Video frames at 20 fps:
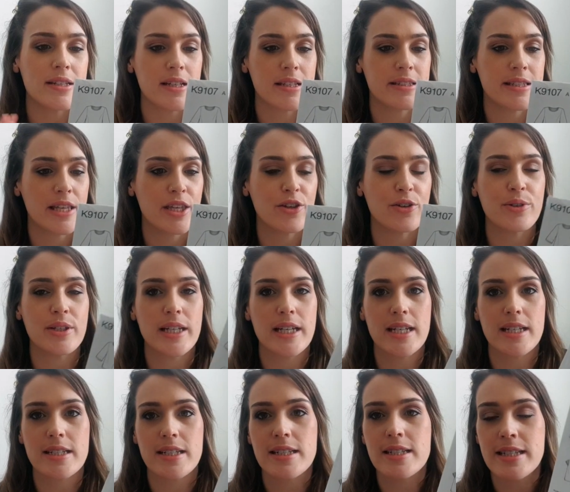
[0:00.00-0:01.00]
does say you
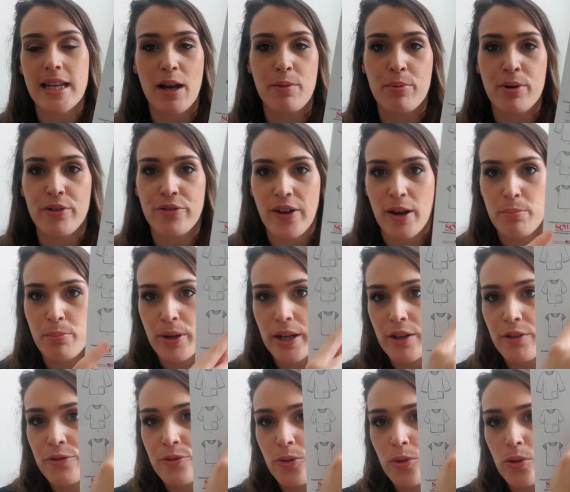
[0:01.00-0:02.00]
need separate fabric
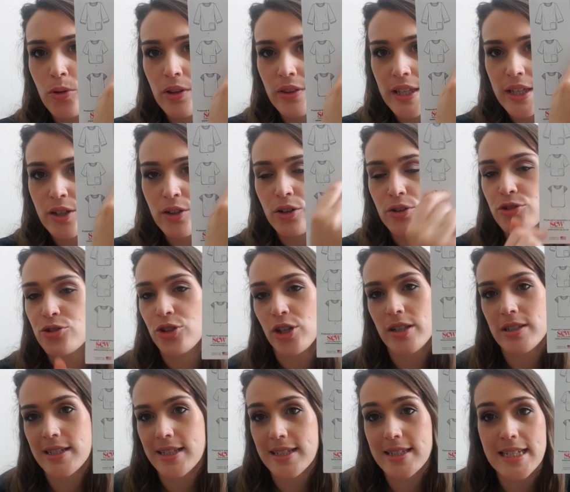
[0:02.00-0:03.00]
for the
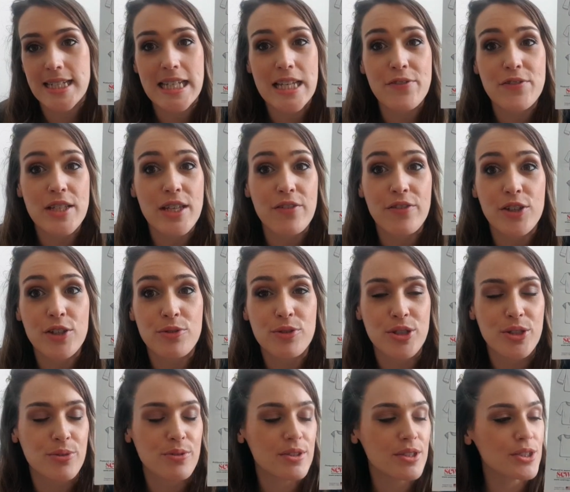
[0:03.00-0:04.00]
contrasting sleeves if you
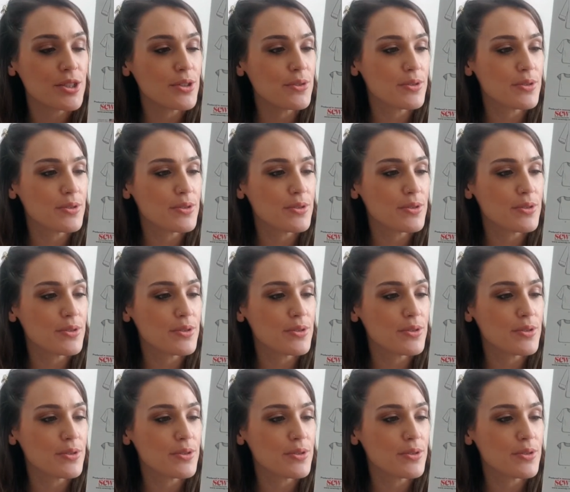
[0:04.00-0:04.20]
choose to do